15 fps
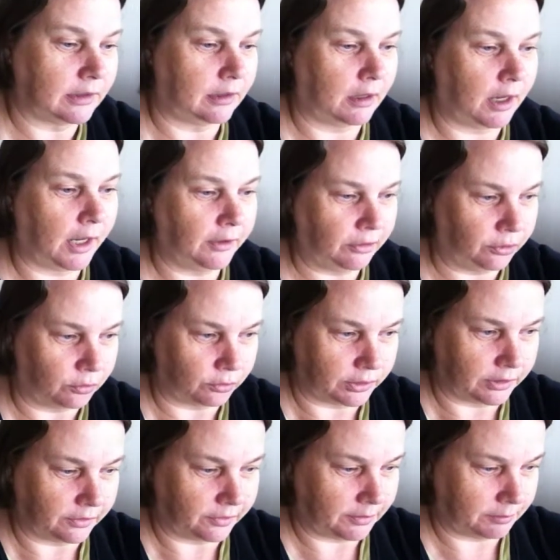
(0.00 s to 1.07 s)
I thought,
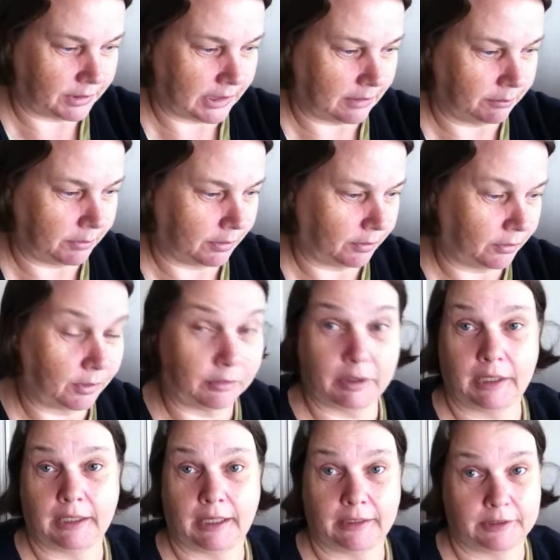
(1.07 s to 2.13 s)
in September, but we're
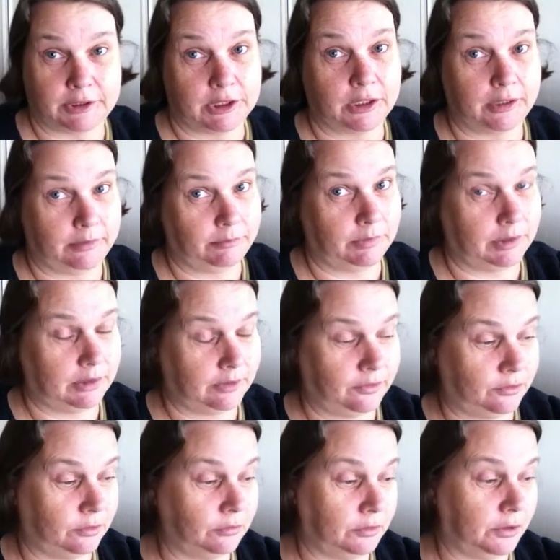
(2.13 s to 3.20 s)
running out of time and it's
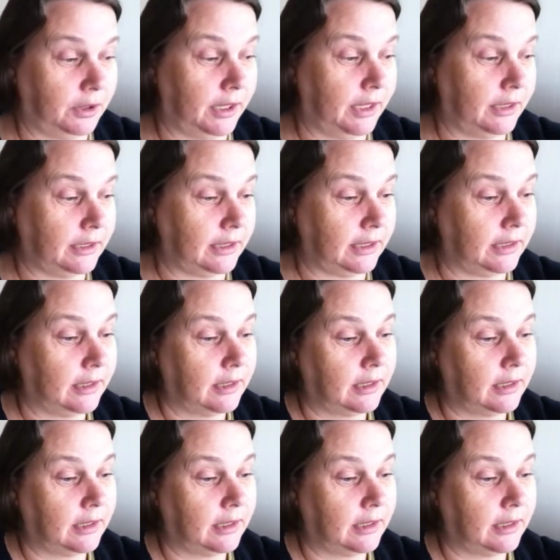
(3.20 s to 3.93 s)
still not out yet.